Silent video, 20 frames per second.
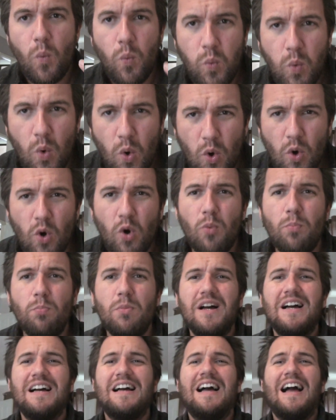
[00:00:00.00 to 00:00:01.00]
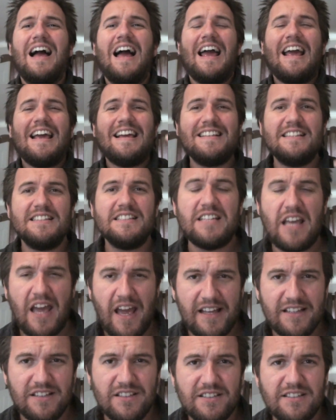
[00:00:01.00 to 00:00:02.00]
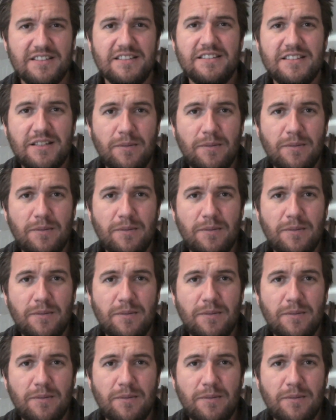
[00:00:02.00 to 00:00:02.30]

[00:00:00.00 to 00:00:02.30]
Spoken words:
warm, intense